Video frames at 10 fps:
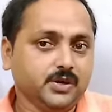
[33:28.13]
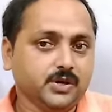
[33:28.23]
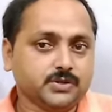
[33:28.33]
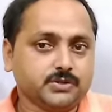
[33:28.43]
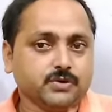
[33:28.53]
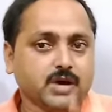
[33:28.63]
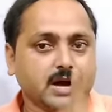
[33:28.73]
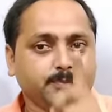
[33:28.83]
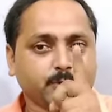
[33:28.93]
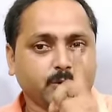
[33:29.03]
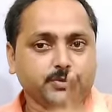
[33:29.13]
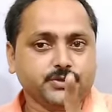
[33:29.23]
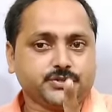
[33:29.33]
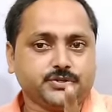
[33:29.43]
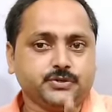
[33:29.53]
So you have
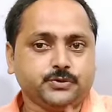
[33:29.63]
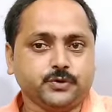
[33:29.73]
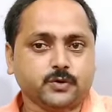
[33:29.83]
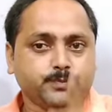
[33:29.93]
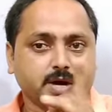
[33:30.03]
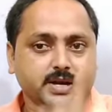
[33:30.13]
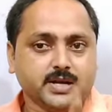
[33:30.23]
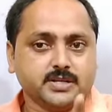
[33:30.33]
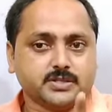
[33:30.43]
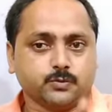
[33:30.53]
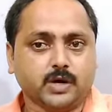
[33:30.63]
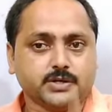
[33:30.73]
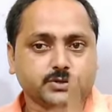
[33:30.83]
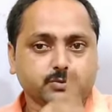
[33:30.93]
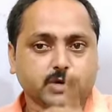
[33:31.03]
promised to your parents what
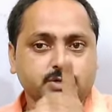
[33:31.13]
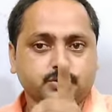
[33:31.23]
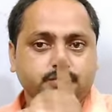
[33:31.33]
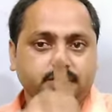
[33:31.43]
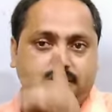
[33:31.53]
you want to be.